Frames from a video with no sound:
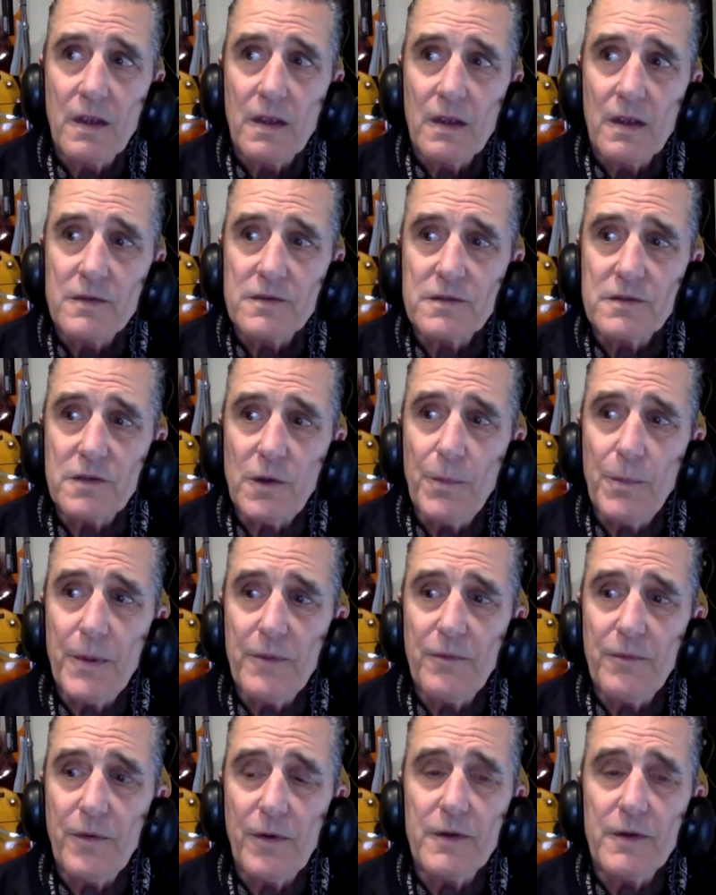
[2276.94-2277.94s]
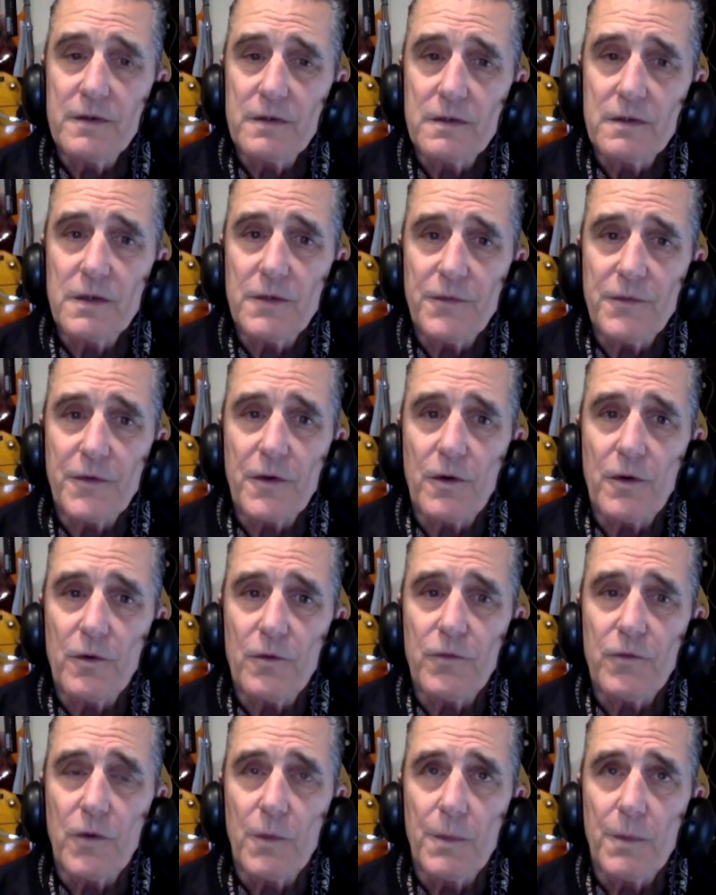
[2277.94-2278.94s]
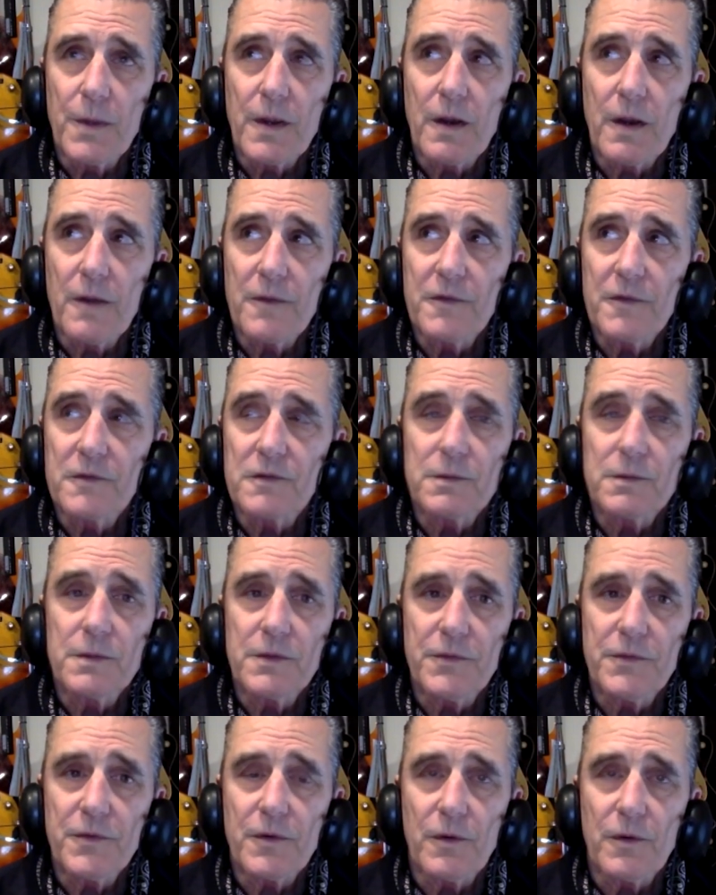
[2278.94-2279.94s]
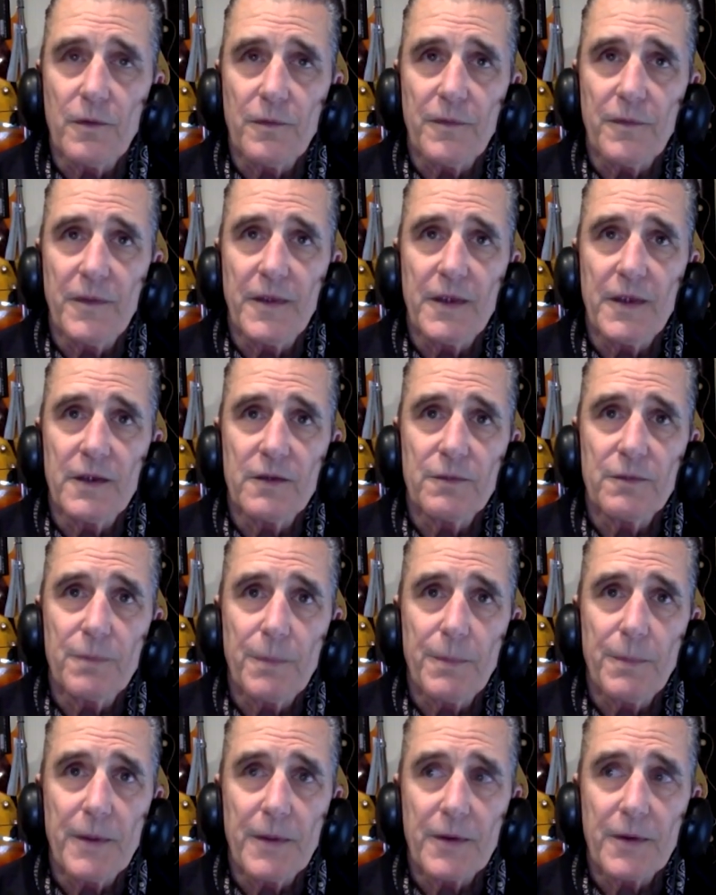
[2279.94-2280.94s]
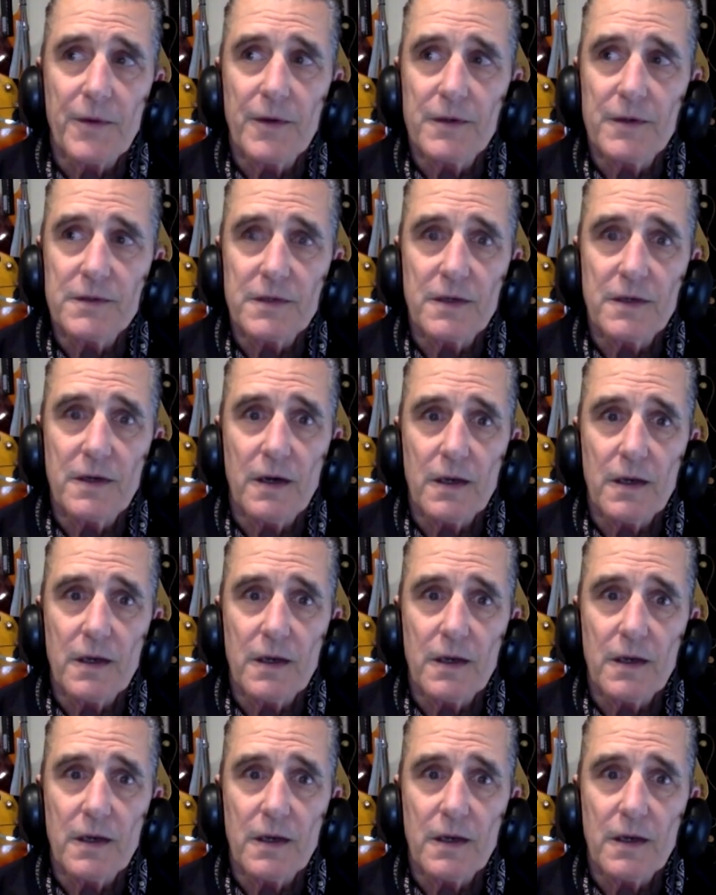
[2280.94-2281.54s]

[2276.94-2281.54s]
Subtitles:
Still been very difficult for me, gone through some difficult things, but by the grace of God,